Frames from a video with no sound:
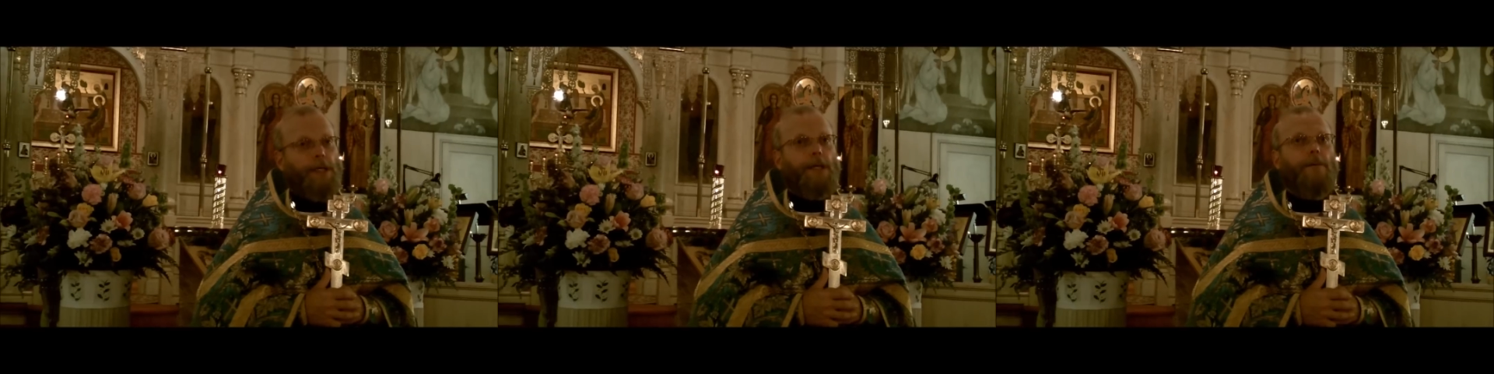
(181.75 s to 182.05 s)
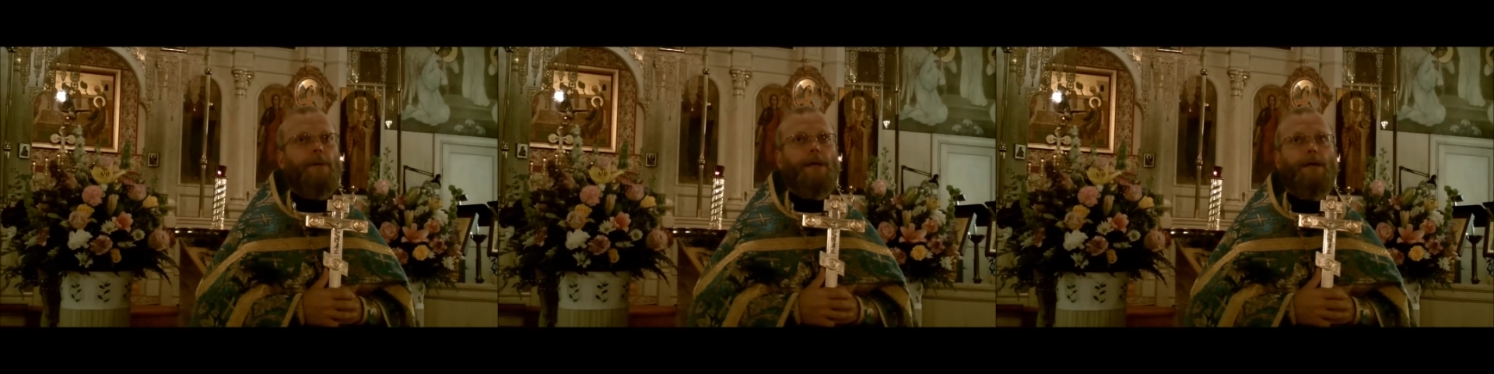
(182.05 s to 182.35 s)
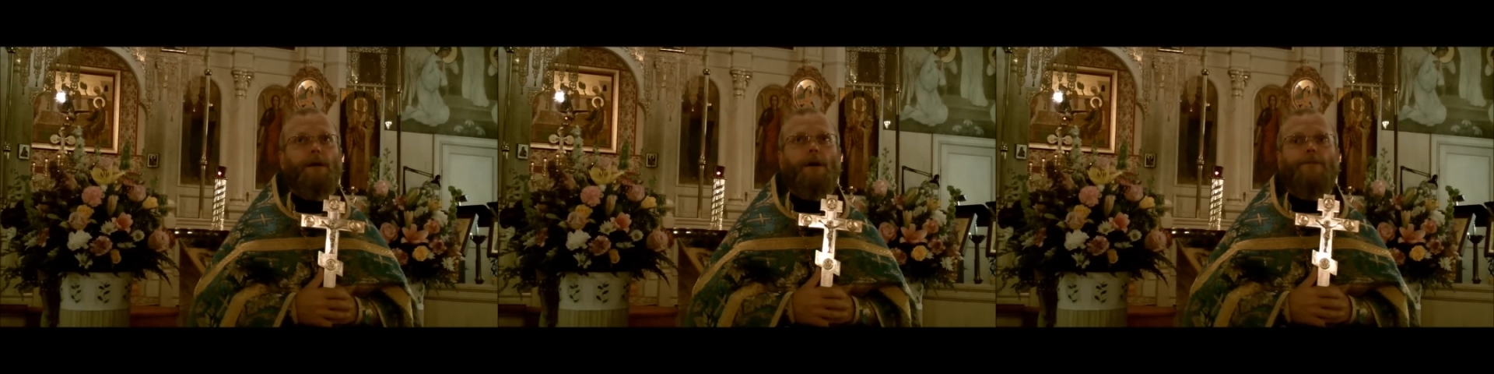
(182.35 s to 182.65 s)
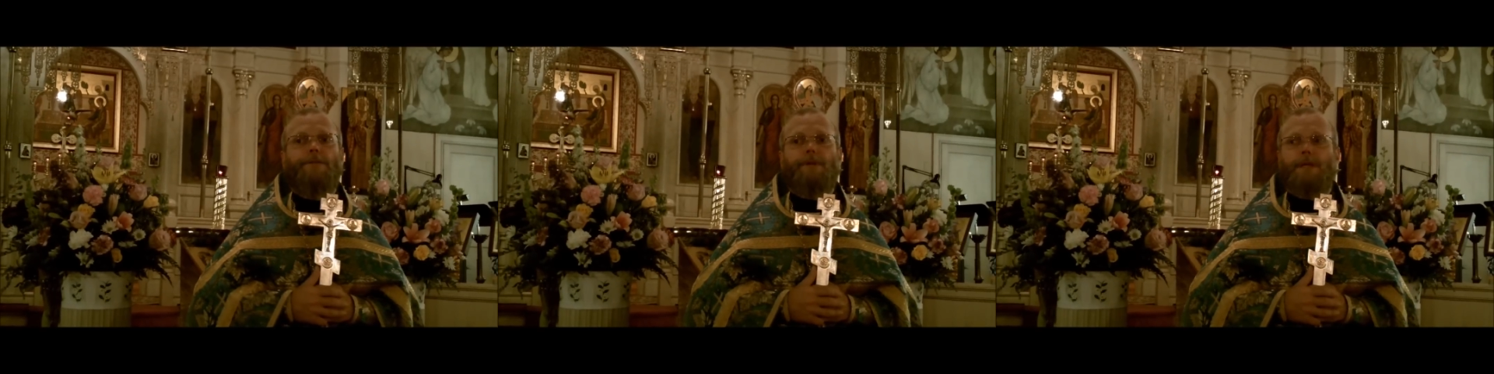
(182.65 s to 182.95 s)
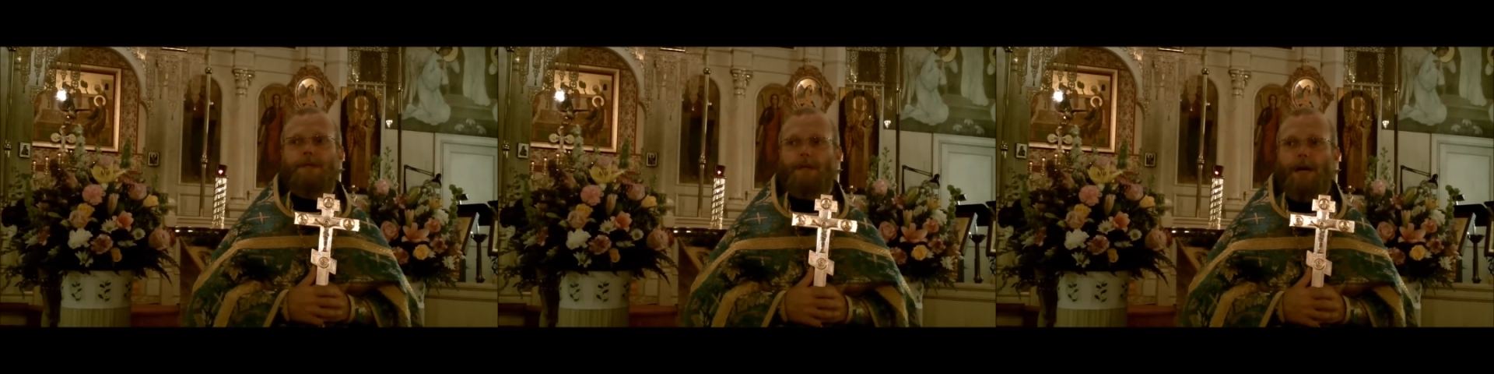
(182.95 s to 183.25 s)
he may offer
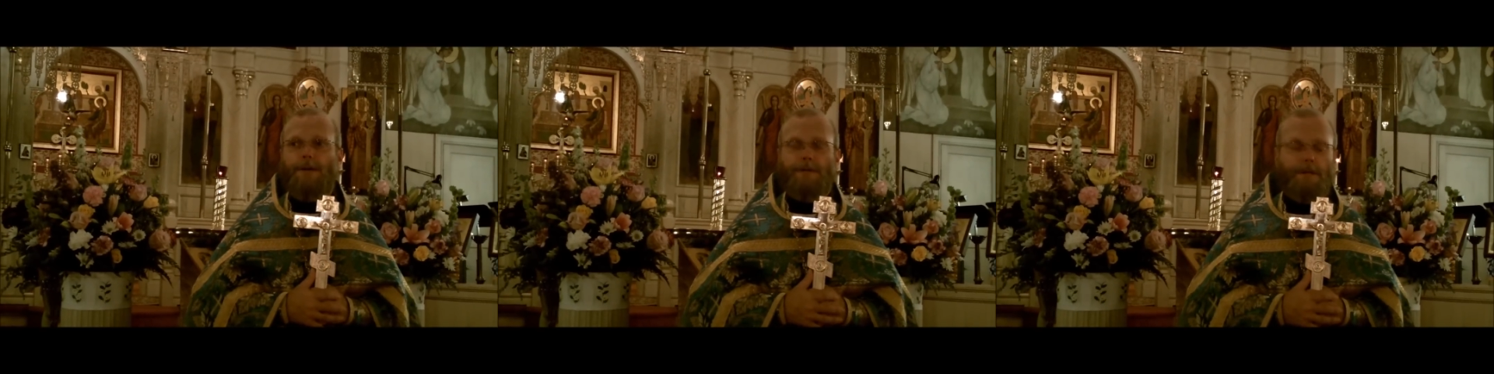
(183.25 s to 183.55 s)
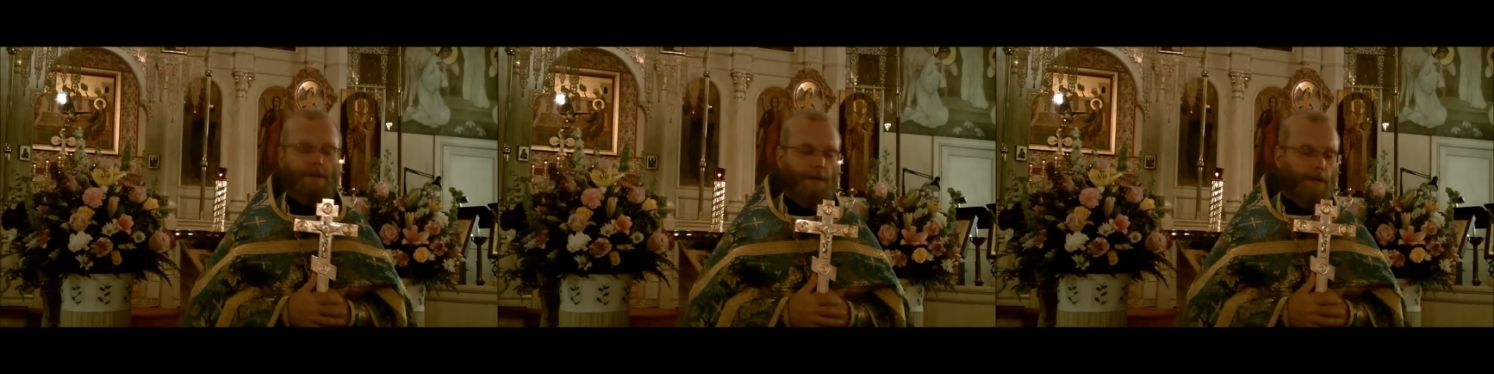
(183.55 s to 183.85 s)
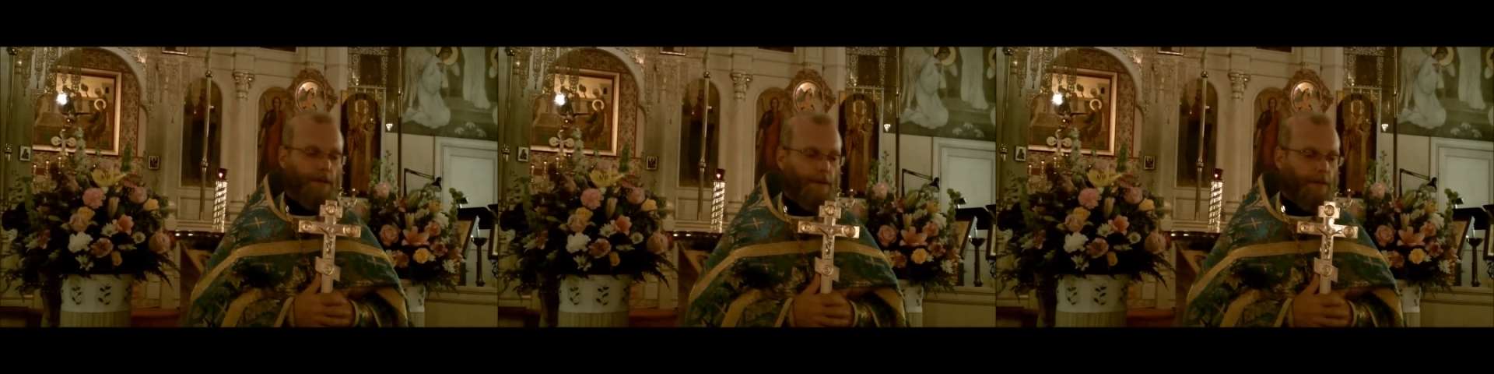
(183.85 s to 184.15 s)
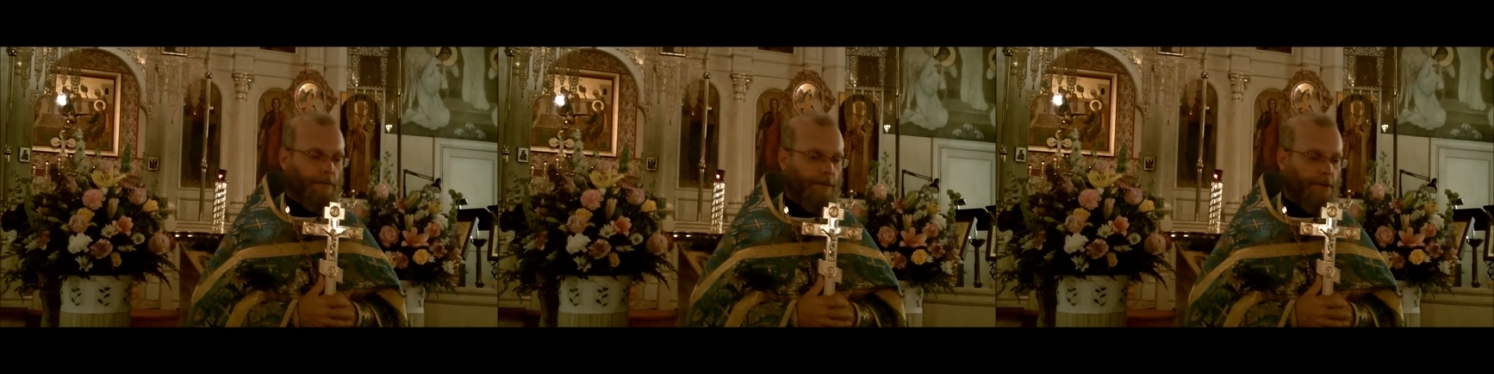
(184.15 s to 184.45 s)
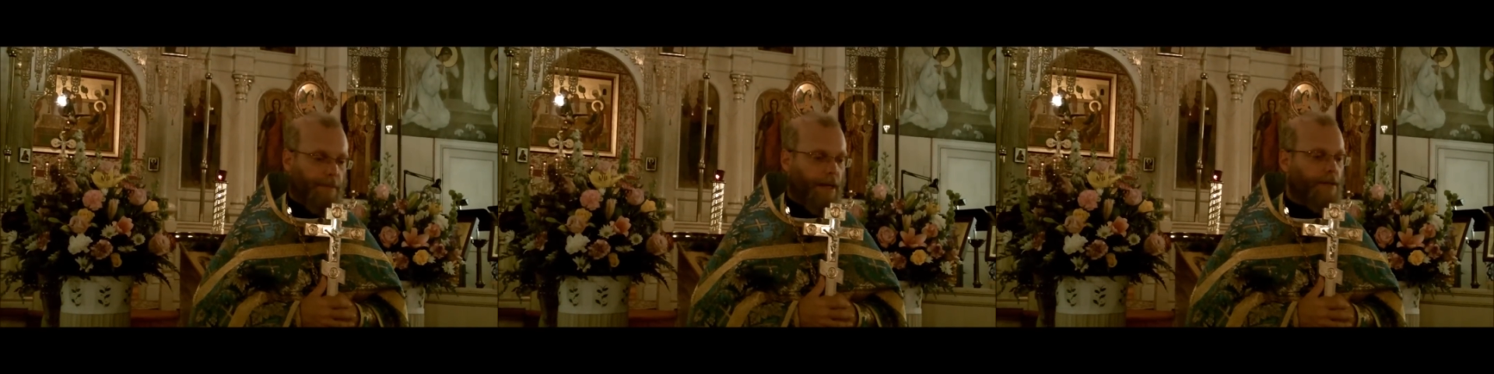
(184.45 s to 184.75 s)
his last
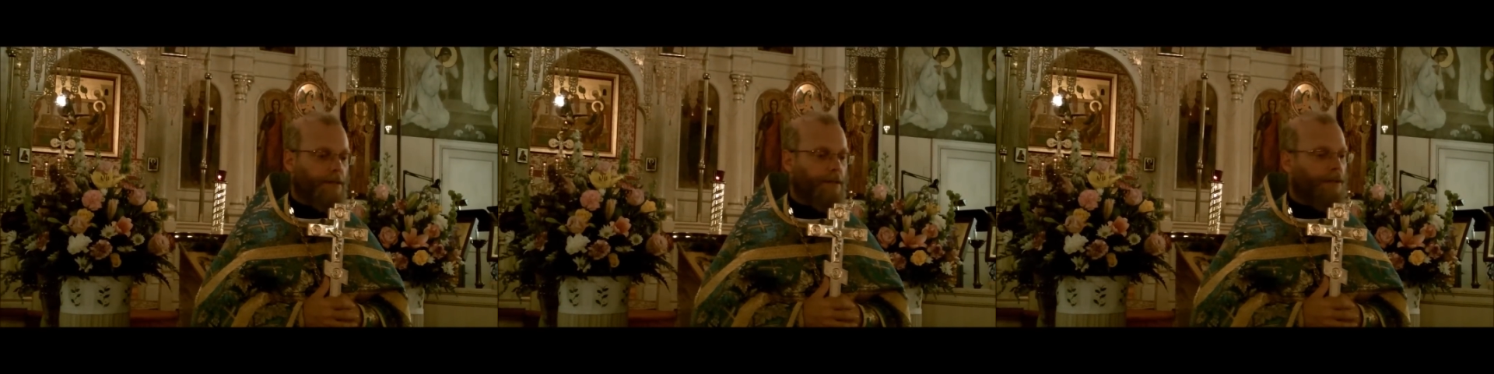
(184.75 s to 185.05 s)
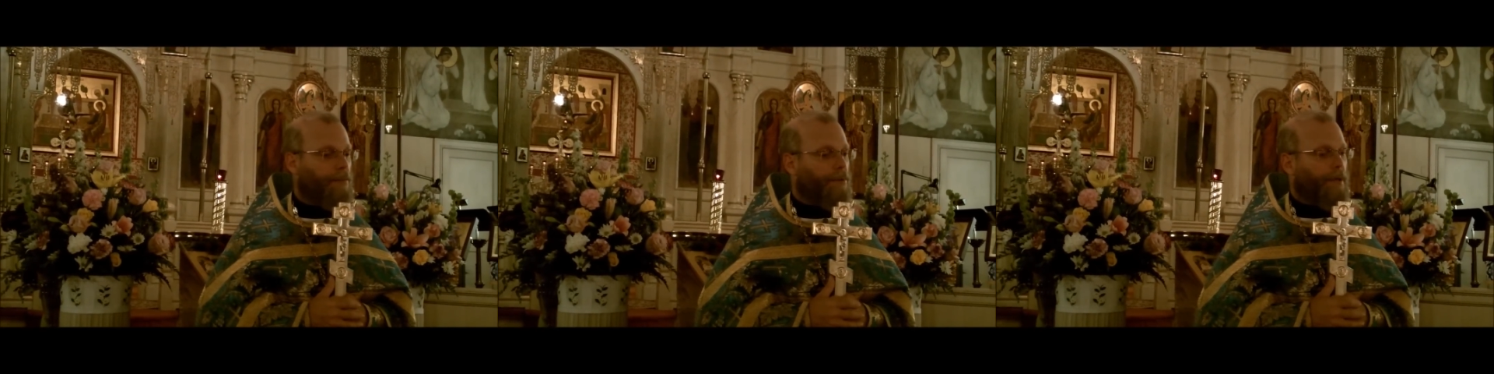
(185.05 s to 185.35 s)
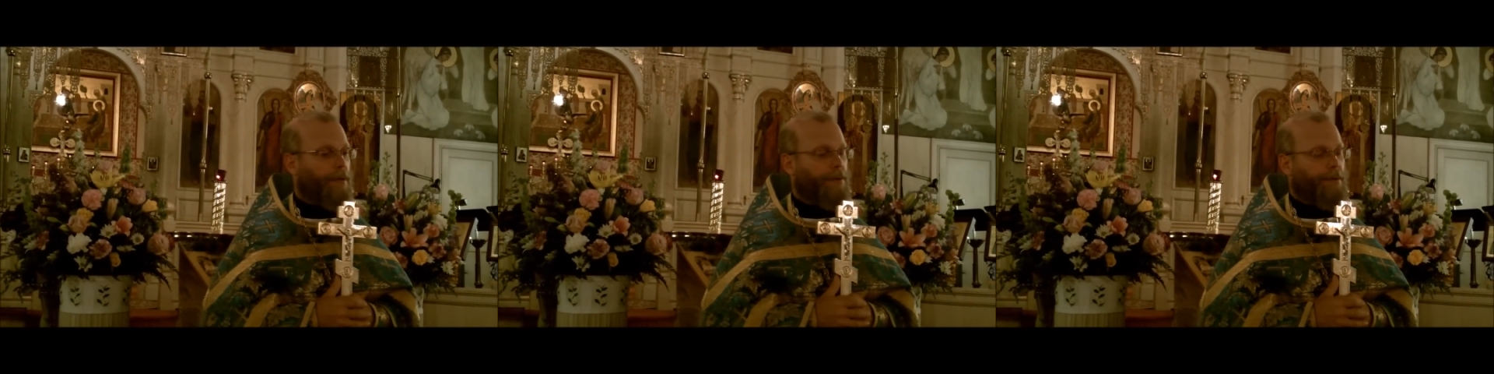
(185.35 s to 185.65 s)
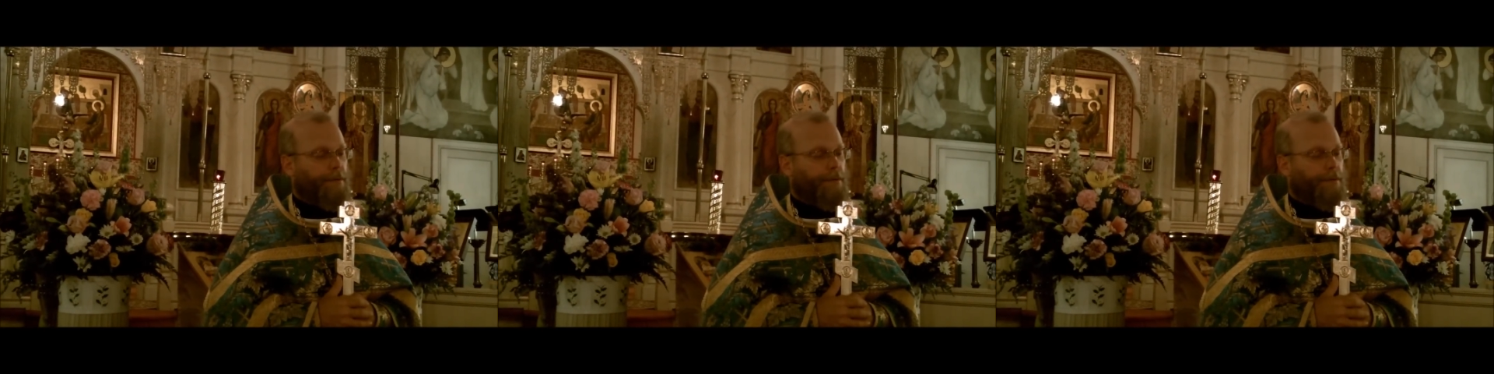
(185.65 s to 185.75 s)
respects, and prayers.